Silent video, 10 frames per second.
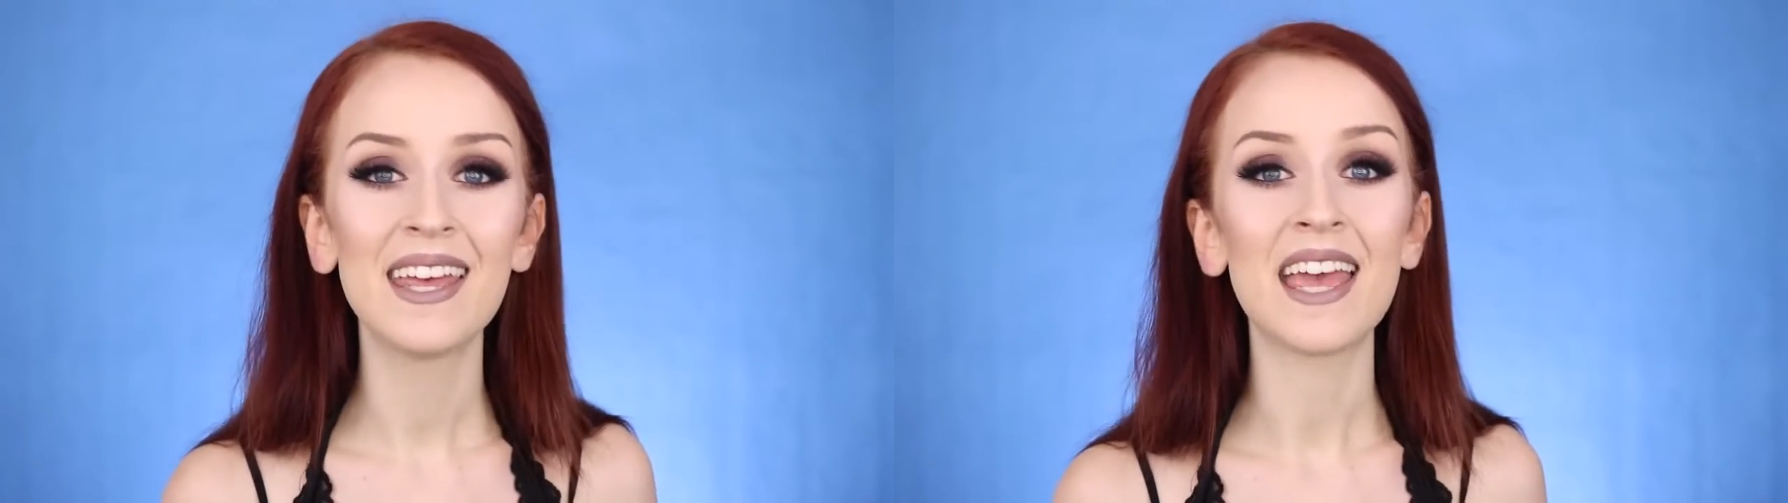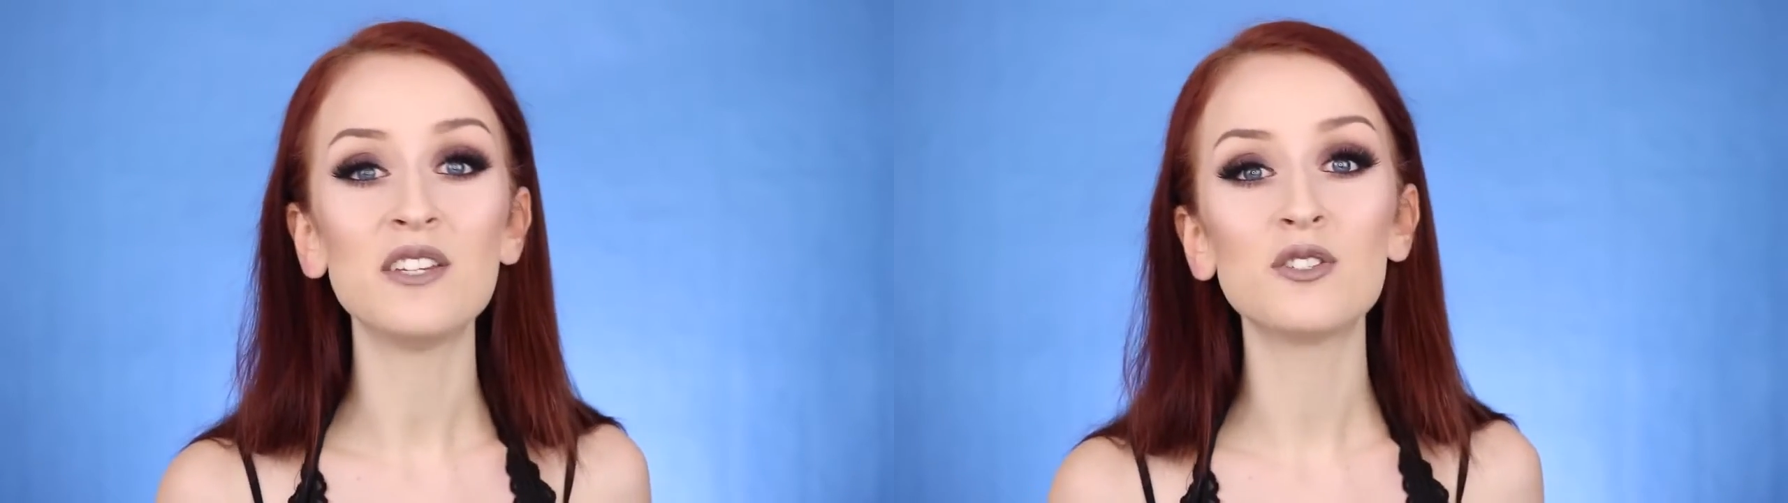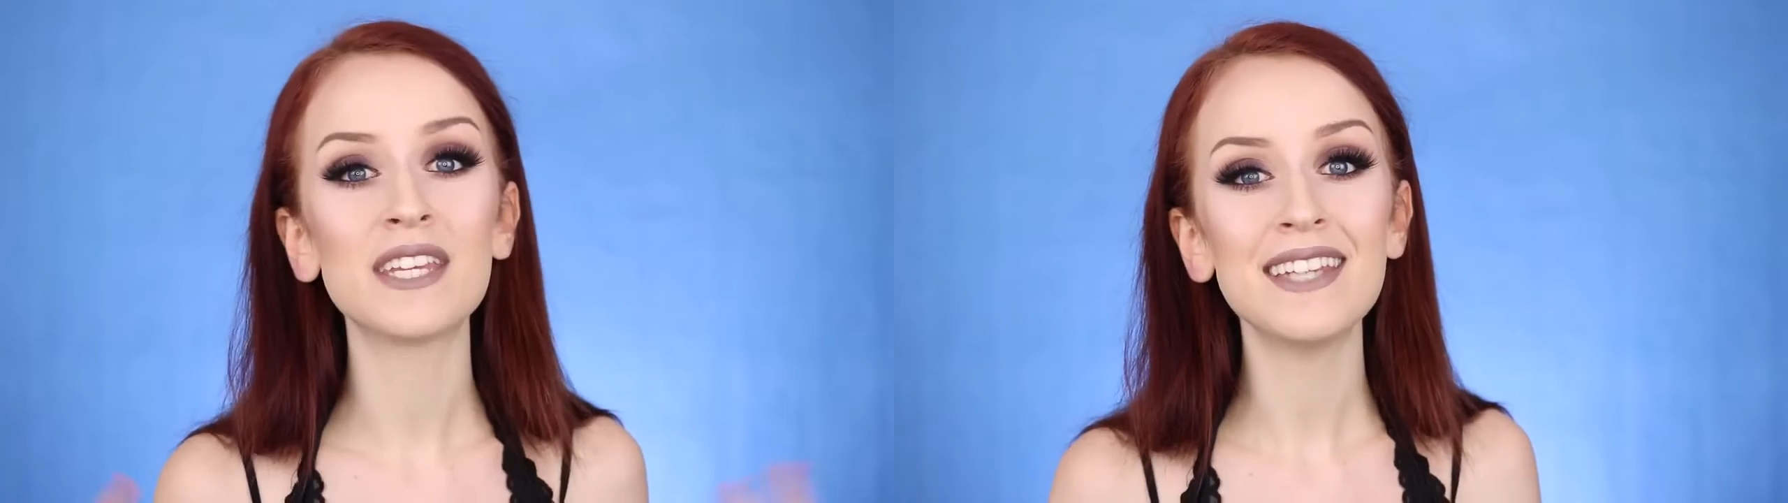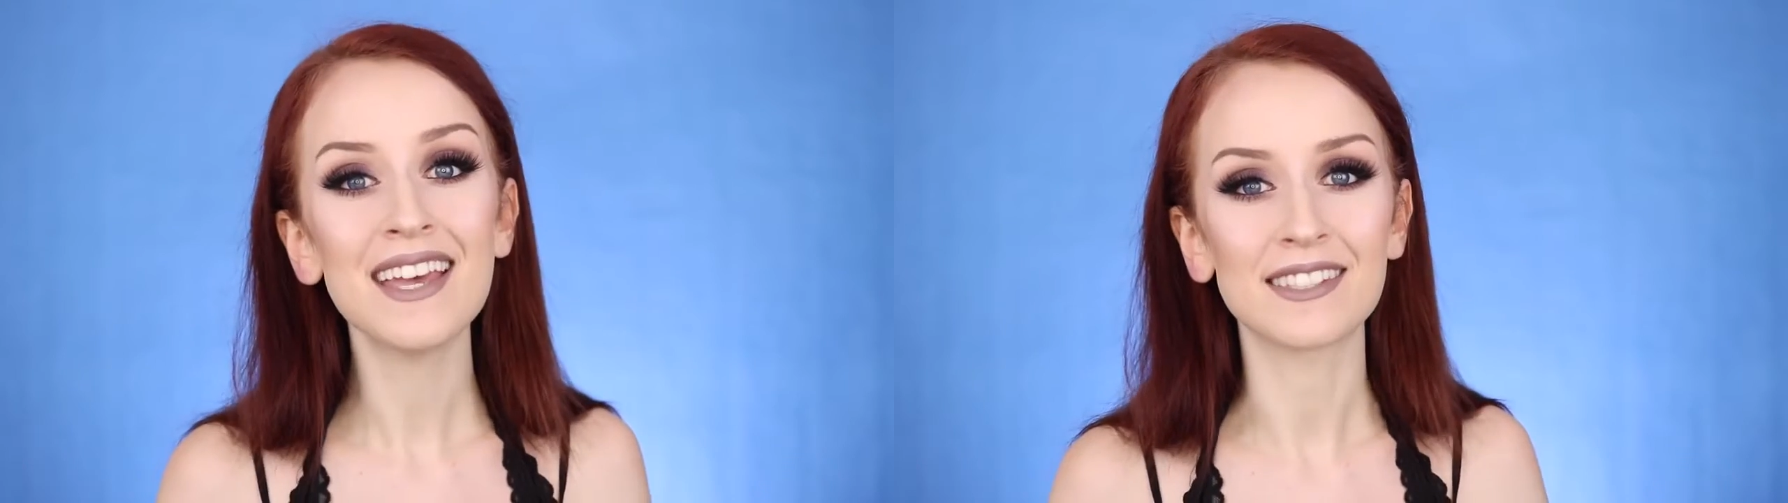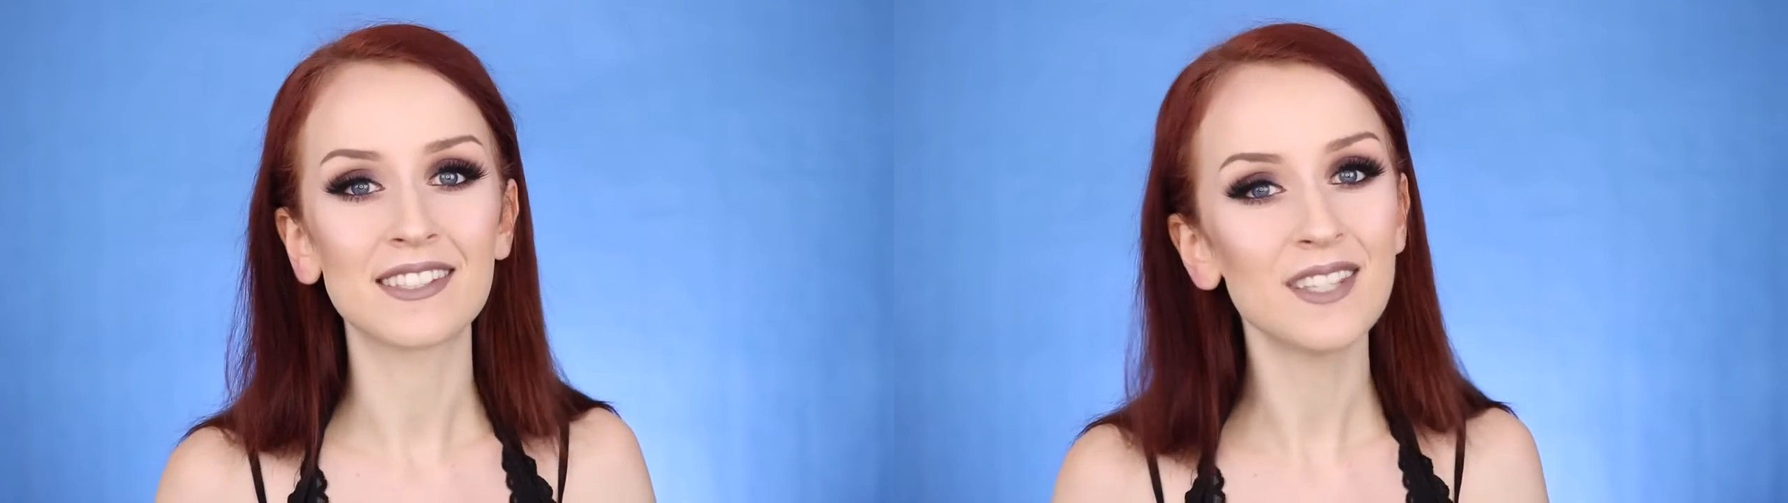and you said yes,